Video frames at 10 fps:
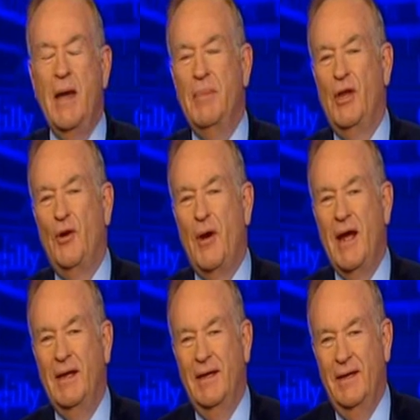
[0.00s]
Hi, I'm Bill
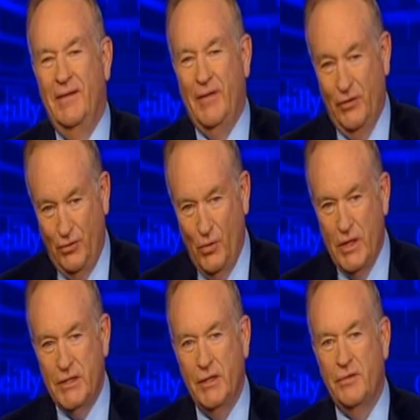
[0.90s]
O'Reilly. Thanks for
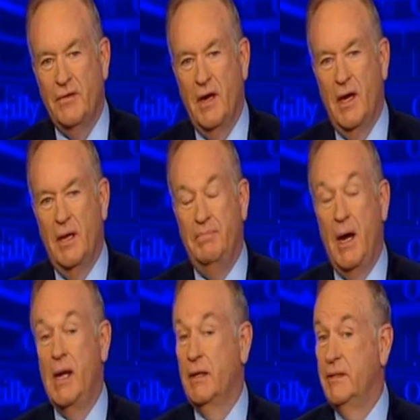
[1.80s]
watching us tonight.
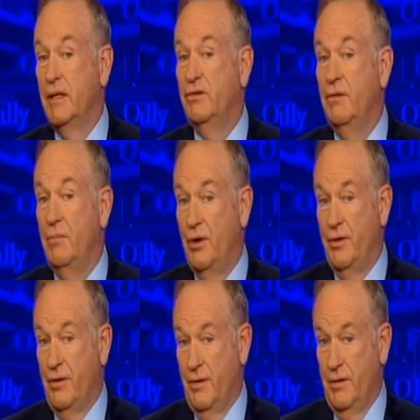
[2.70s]
Politics and
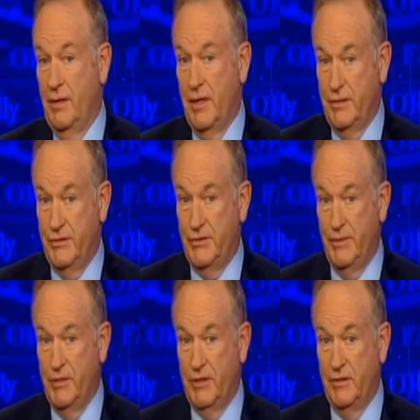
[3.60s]
murder. That is the
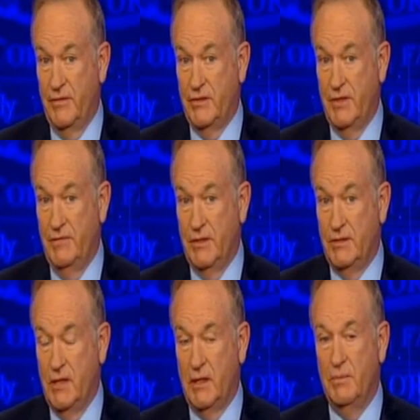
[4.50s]
subject of this
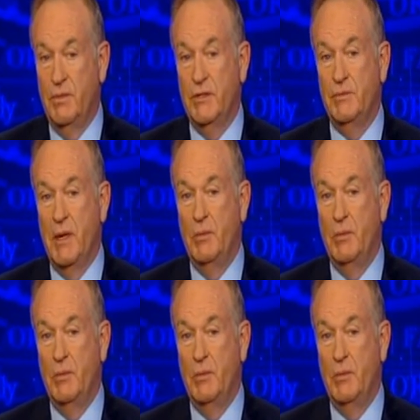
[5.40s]
evening's Talking Points